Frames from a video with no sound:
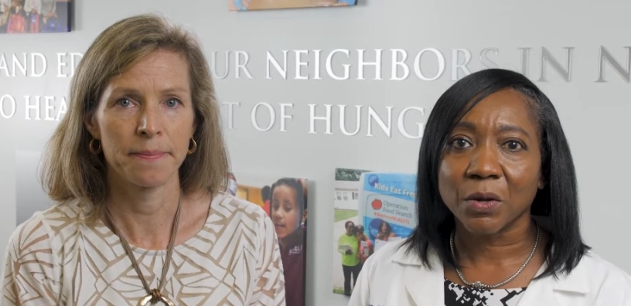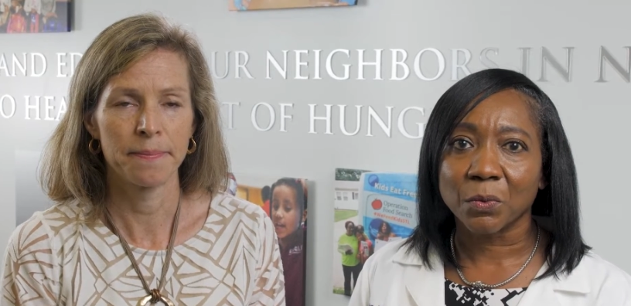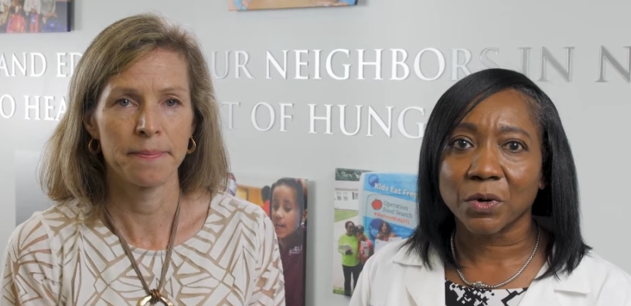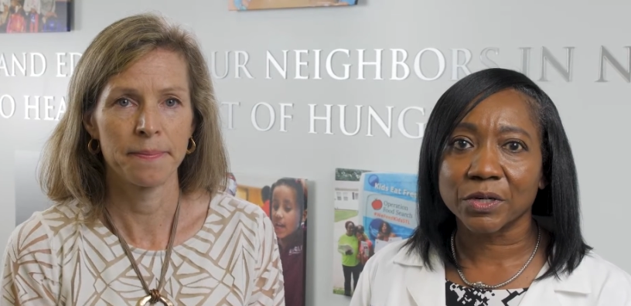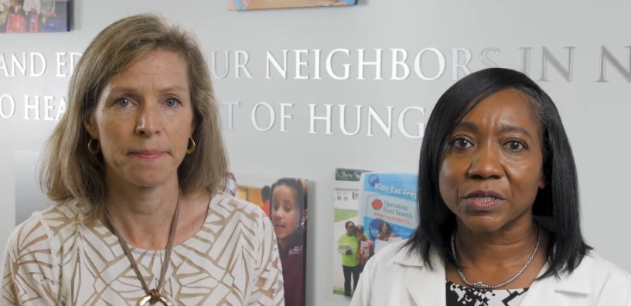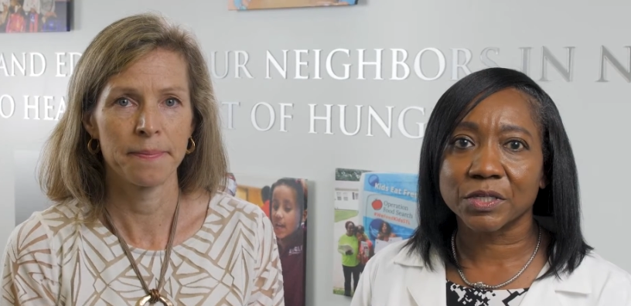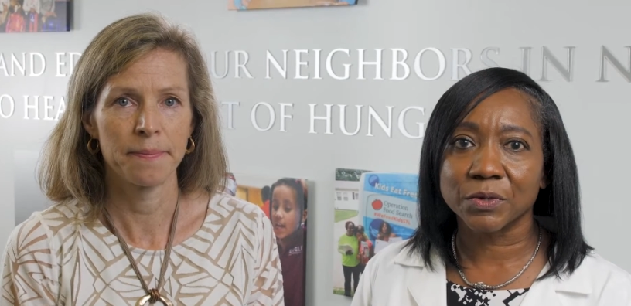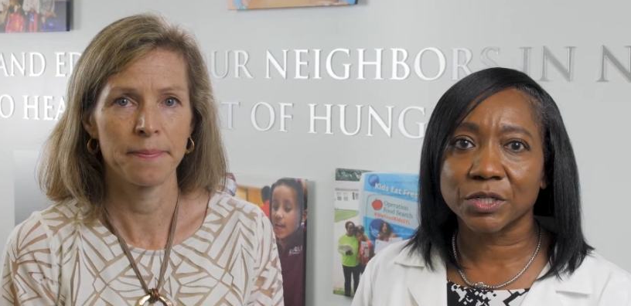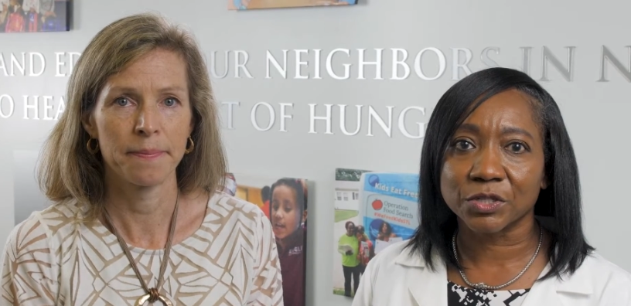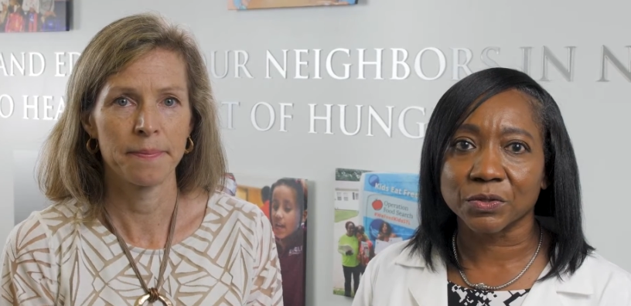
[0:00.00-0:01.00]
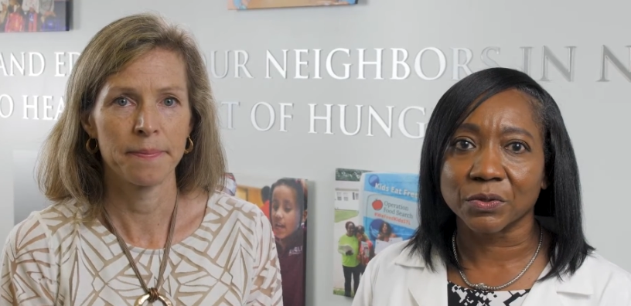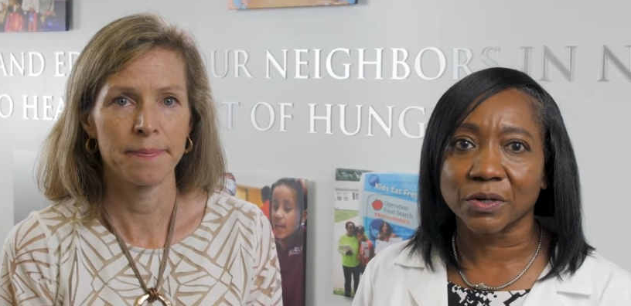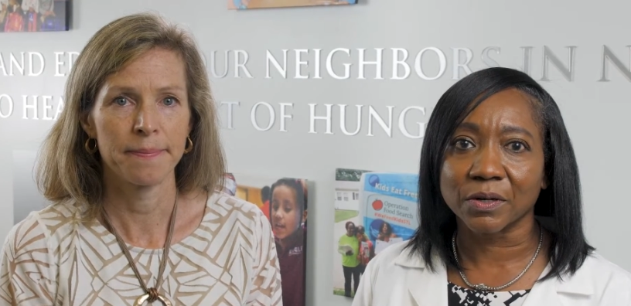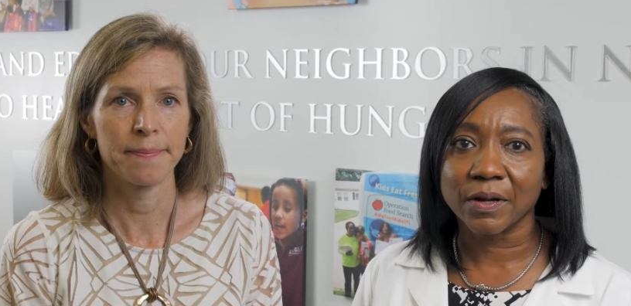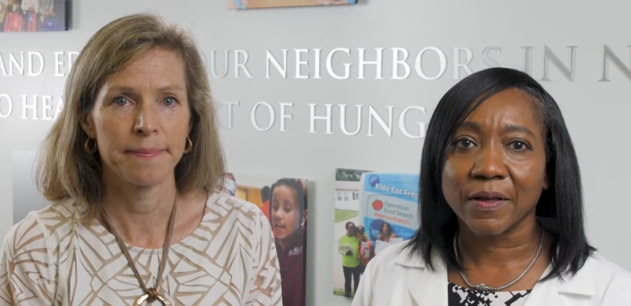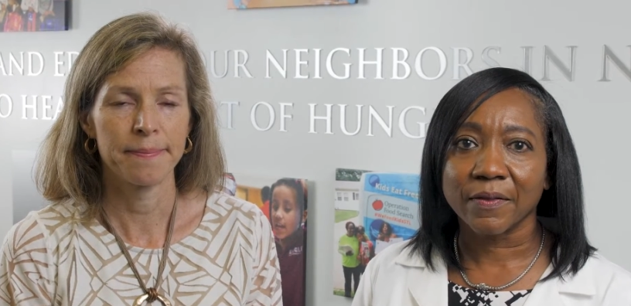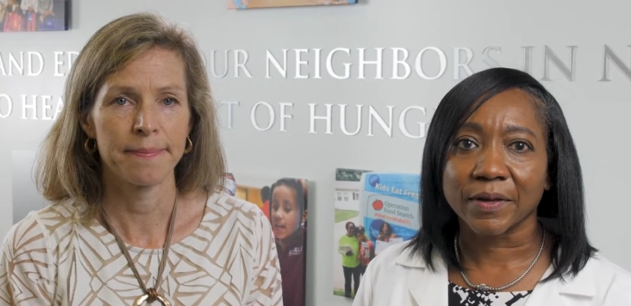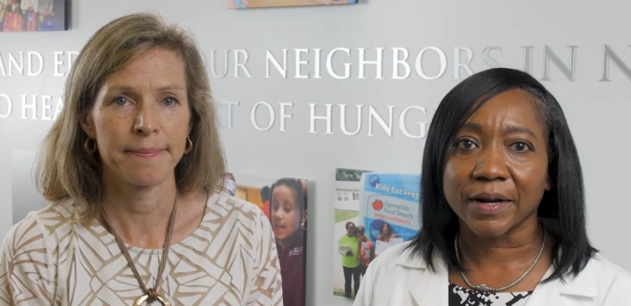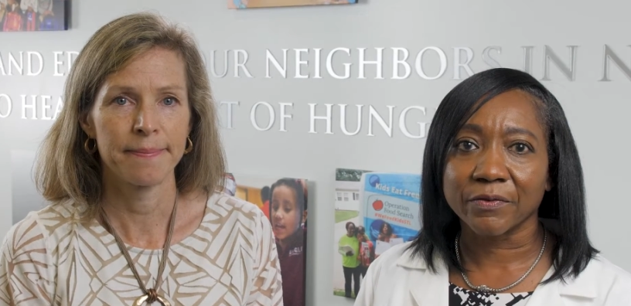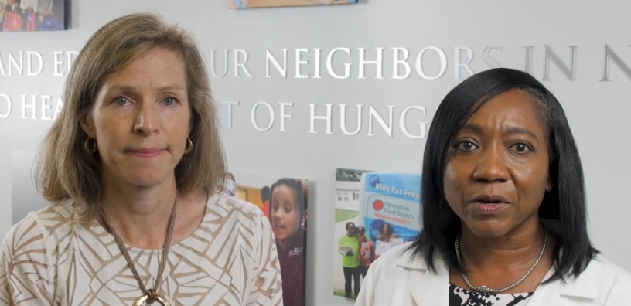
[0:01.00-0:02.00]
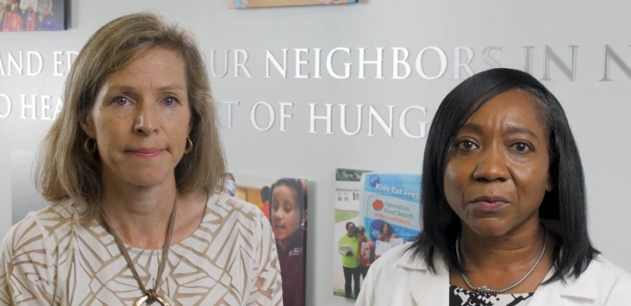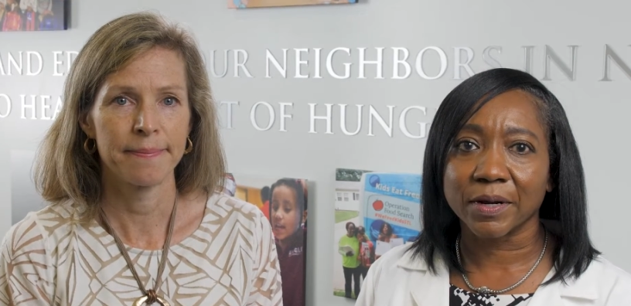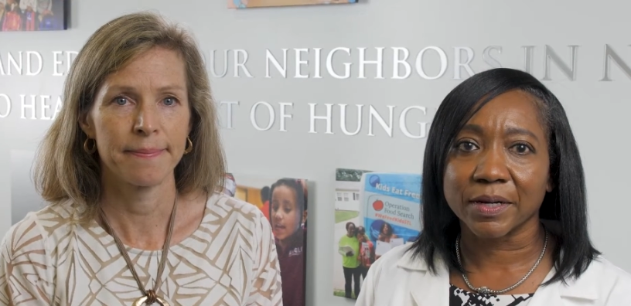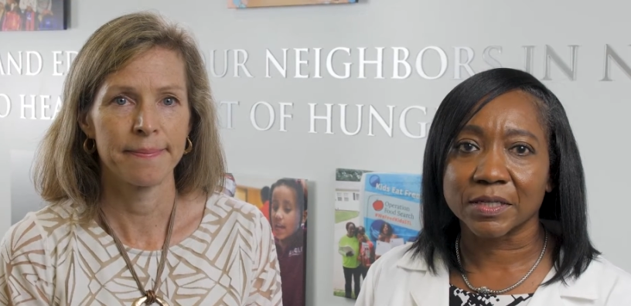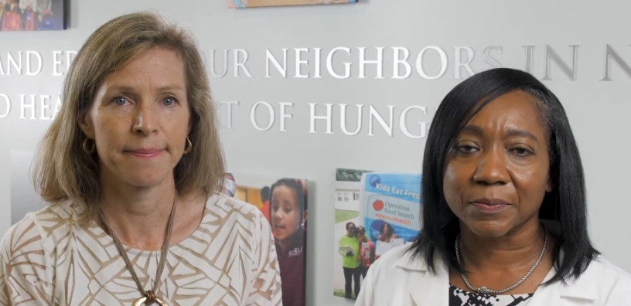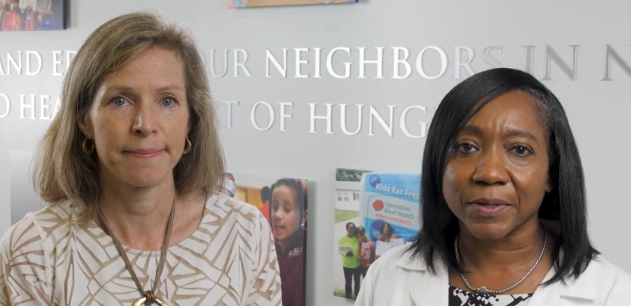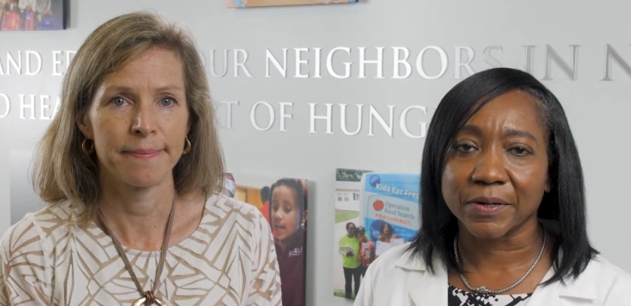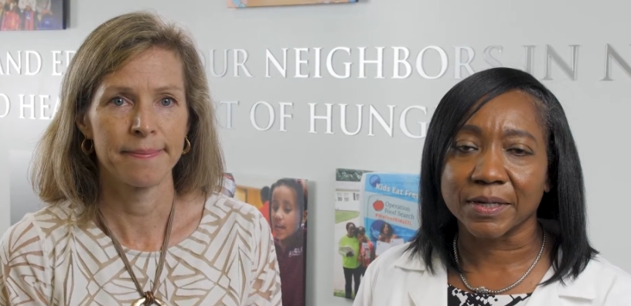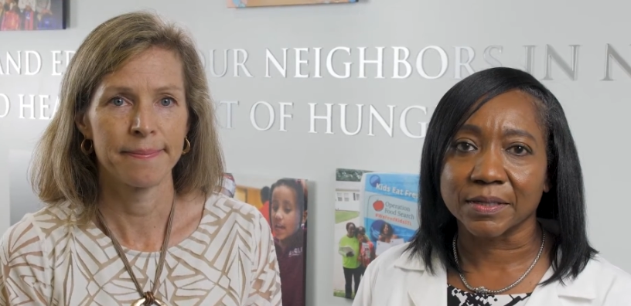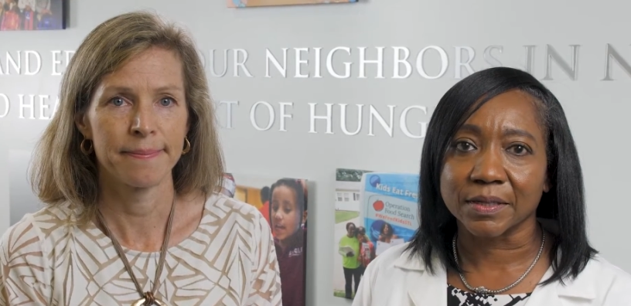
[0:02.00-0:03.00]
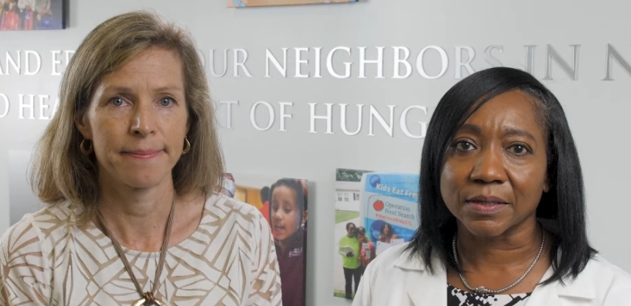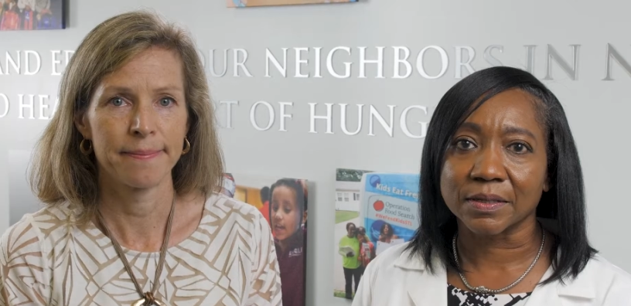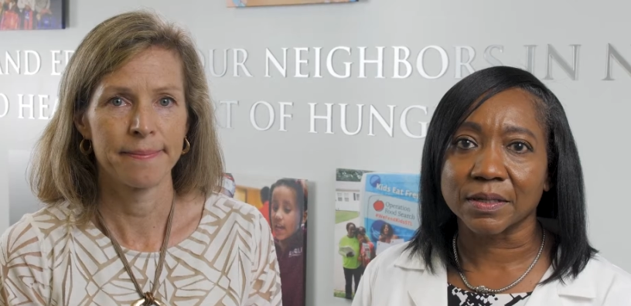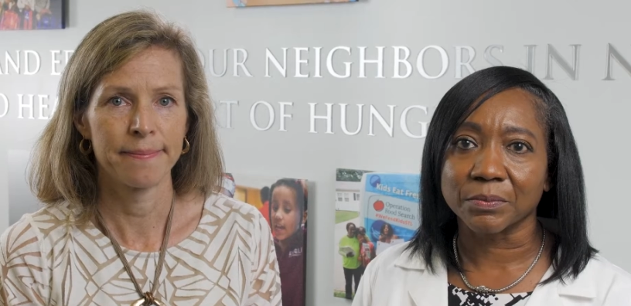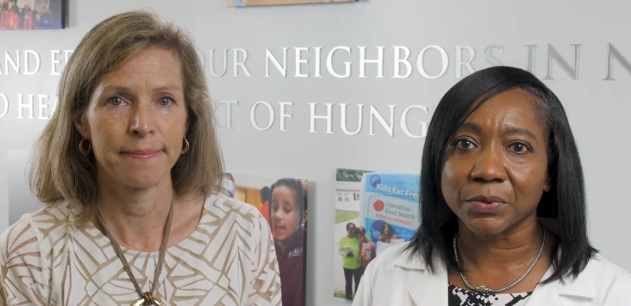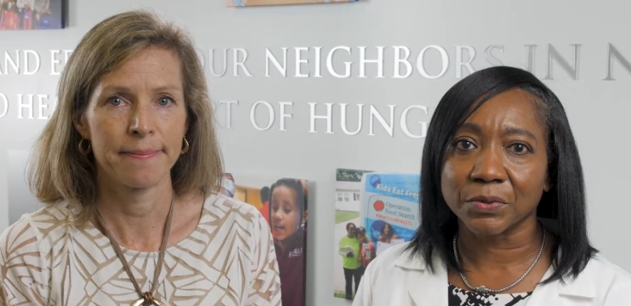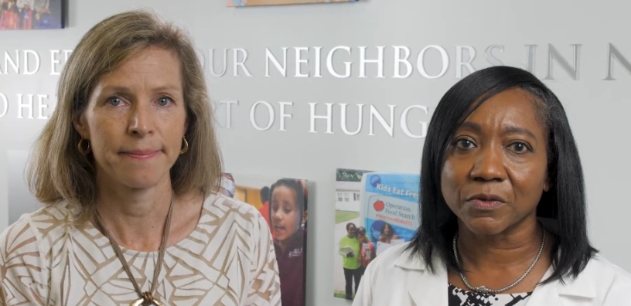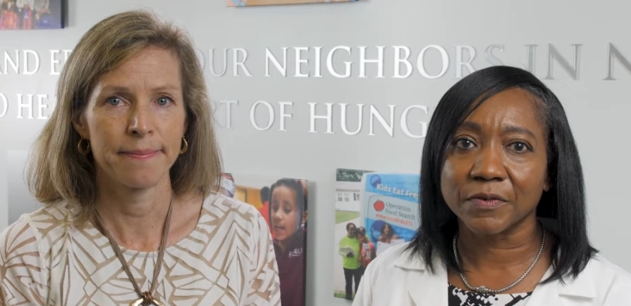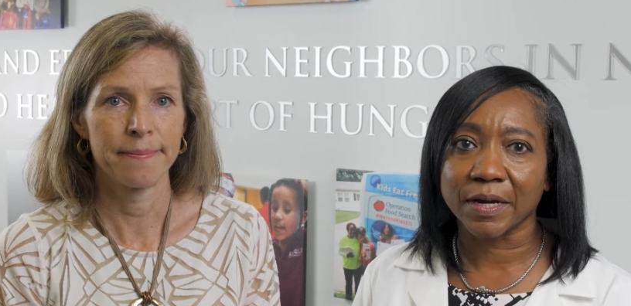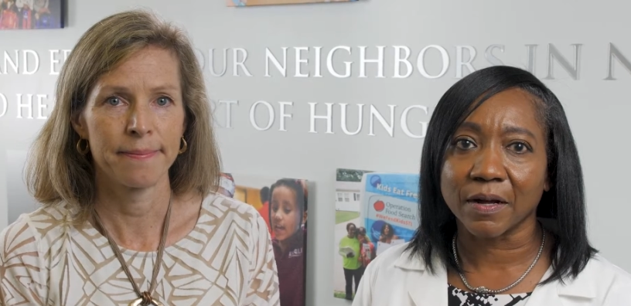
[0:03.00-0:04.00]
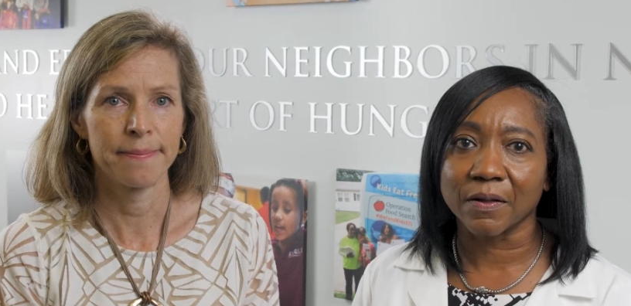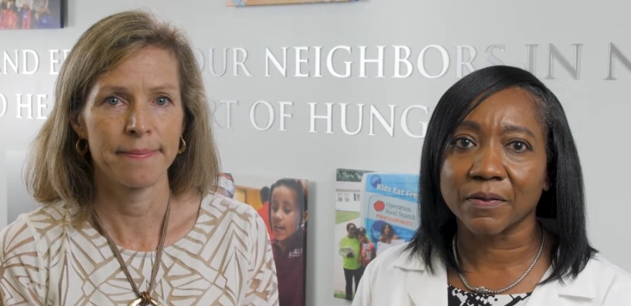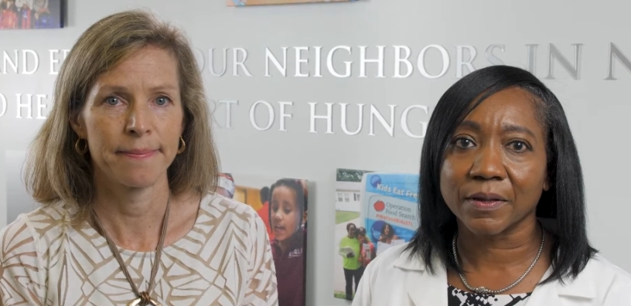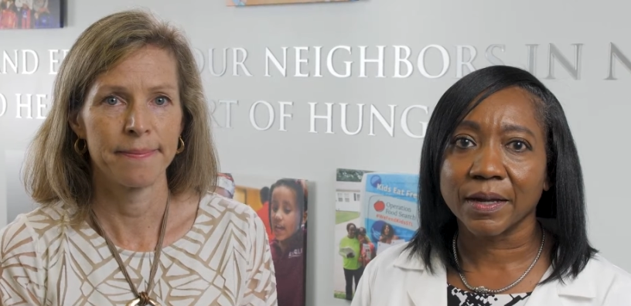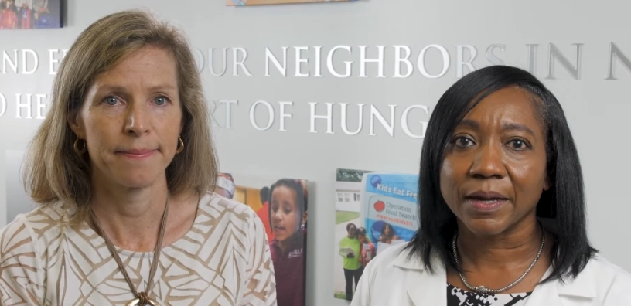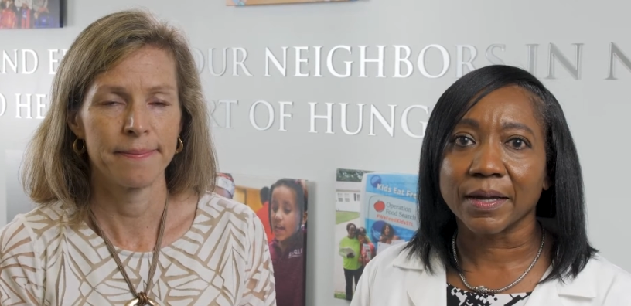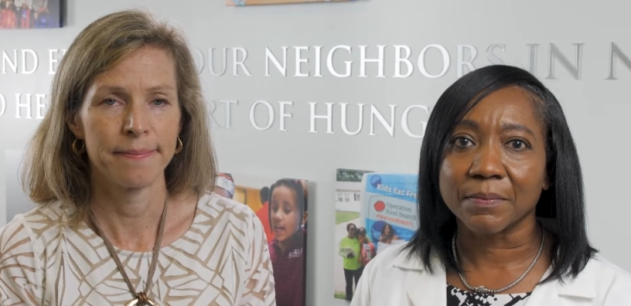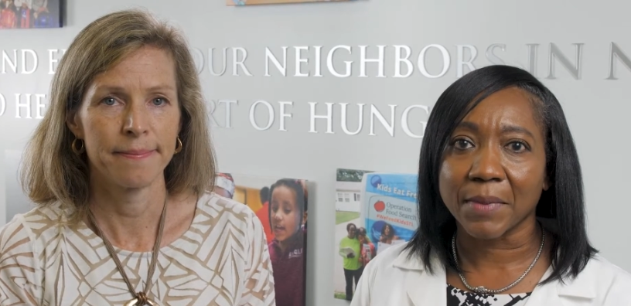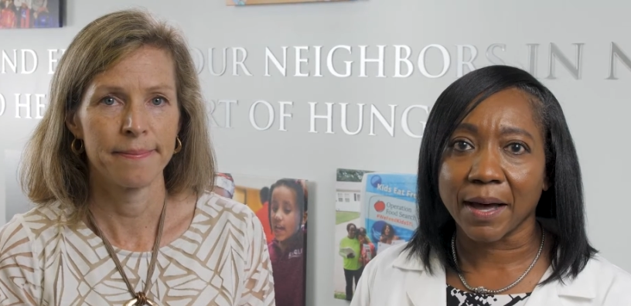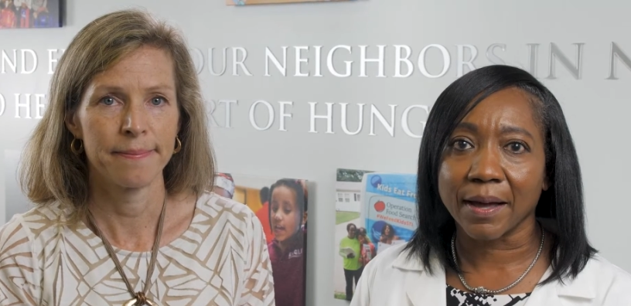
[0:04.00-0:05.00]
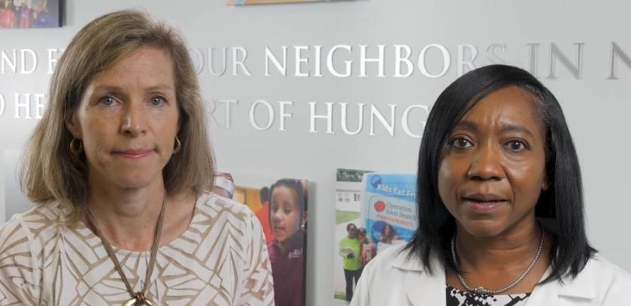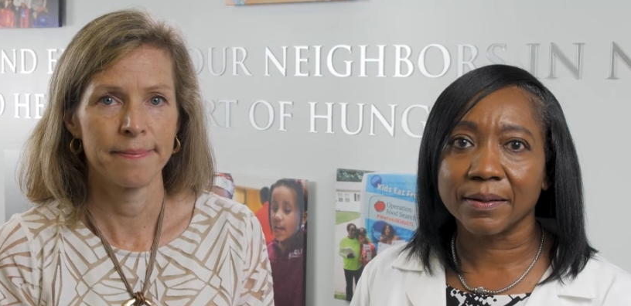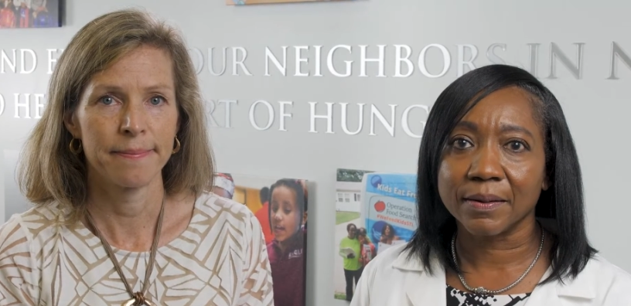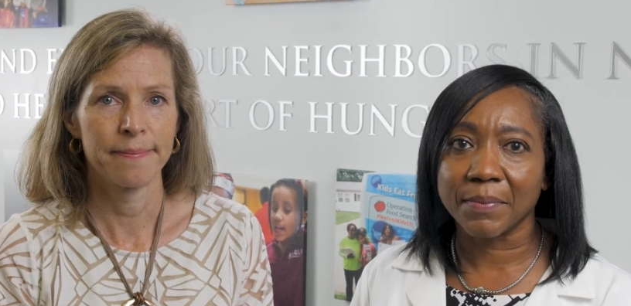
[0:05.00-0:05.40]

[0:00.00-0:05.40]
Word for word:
Speaker 1: works to ensure that everyone experiences improved health in mind,